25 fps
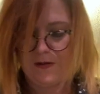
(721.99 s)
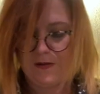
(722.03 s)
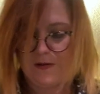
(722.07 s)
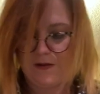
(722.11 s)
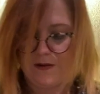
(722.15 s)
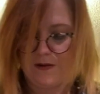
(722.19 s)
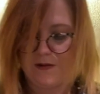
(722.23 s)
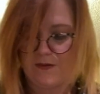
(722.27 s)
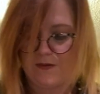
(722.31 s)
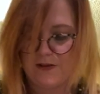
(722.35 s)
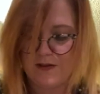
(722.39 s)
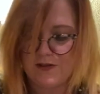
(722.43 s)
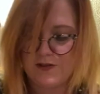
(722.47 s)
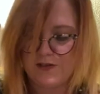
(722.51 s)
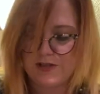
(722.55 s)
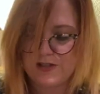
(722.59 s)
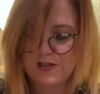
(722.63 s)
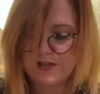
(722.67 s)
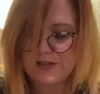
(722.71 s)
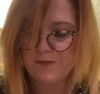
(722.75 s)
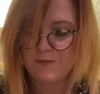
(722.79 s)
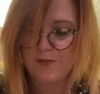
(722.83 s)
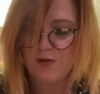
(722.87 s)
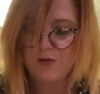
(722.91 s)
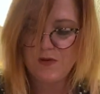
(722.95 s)
And then
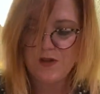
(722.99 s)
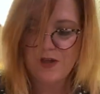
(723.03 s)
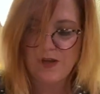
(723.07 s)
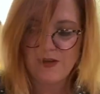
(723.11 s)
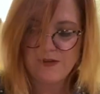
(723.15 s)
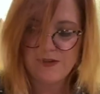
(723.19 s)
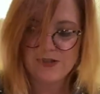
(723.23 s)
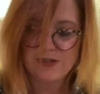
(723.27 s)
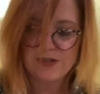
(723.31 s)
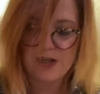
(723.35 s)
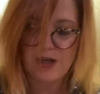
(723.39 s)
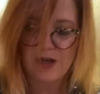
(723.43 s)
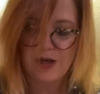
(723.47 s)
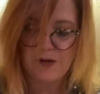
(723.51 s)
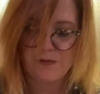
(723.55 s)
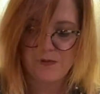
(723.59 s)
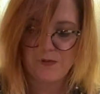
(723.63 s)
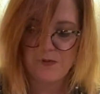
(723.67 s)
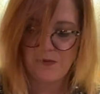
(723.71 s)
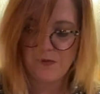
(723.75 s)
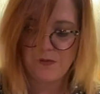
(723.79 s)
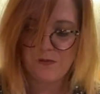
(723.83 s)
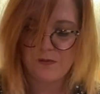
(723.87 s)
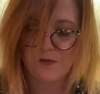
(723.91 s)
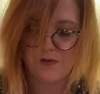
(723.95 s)
just smooth out the top
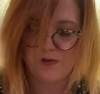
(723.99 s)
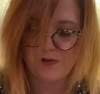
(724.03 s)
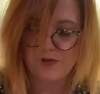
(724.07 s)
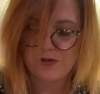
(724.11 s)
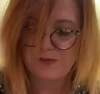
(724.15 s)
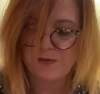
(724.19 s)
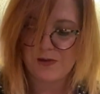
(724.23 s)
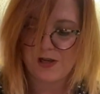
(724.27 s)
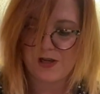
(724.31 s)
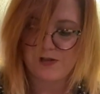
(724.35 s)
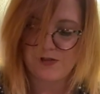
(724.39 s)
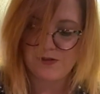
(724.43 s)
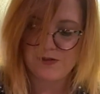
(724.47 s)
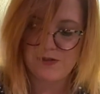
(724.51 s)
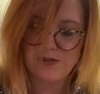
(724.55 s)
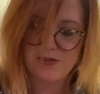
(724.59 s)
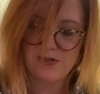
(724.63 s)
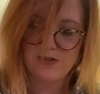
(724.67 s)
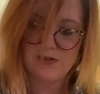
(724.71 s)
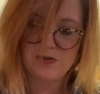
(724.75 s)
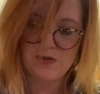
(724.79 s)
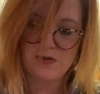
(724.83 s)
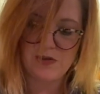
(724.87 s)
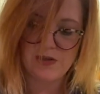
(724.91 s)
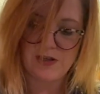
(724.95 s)
with your spatula
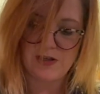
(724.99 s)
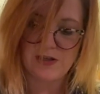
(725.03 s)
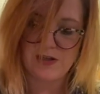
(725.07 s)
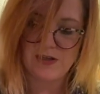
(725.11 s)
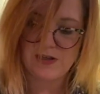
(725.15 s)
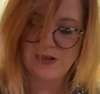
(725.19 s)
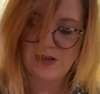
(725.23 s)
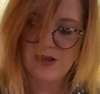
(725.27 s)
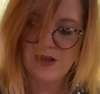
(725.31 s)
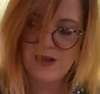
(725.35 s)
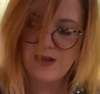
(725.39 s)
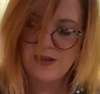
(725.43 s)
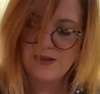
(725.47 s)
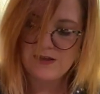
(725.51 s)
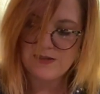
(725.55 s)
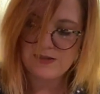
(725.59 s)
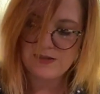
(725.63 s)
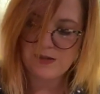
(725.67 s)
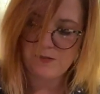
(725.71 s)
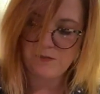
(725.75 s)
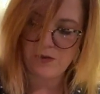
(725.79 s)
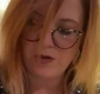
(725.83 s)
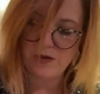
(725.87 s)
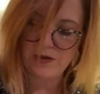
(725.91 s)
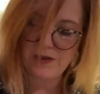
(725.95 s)
so you get it
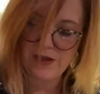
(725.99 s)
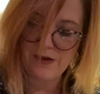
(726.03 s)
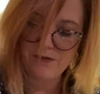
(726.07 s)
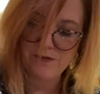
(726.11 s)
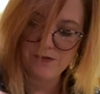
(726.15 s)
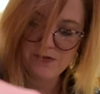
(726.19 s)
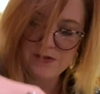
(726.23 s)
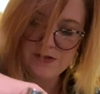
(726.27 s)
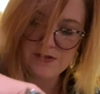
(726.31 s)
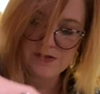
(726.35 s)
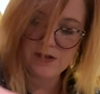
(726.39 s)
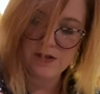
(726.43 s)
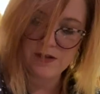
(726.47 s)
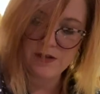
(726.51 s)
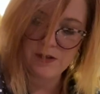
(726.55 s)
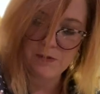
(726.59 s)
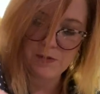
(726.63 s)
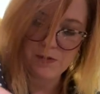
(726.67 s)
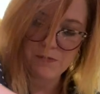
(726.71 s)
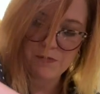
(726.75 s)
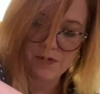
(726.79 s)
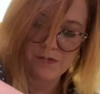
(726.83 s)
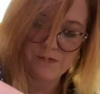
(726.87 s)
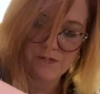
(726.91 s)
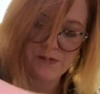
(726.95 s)
somewhat level. He's not going to be
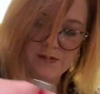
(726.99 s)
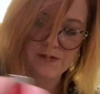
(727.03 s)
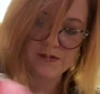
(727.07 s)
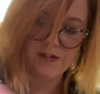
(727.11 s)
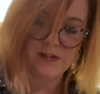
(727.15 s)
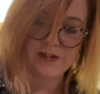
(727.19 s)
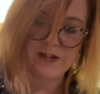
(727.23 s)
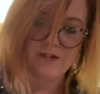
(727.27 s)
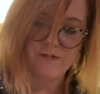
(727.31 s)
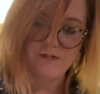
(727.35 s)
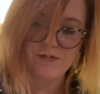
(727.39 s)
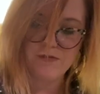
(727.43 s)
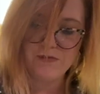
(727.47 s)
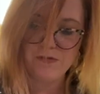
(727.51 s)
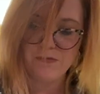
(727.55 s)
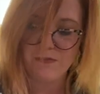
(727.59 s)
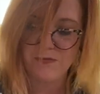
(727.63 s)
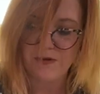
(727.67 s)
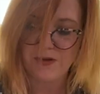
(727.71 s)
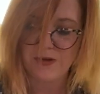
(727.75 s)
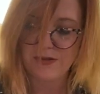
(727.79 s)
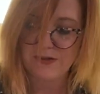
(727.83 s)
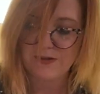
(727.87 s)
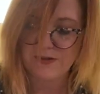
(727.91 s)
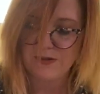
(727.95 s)
perfectly level,
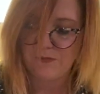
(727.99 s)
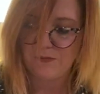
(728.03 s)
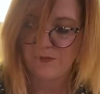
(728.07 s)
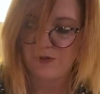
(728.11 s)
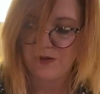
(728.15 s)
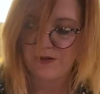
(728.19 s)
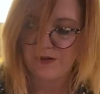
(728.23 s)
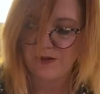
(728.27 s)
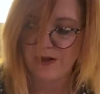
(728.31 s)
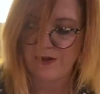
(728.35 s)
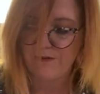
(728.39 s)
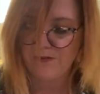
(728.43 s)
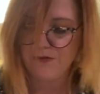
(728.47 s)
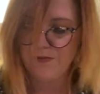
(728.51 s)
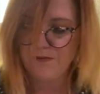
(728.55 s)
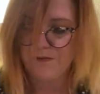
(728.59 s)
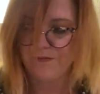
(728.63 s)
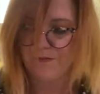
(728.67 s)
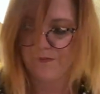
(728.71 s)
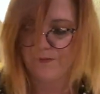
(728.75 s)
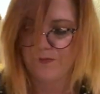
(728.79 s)
but somewhat level.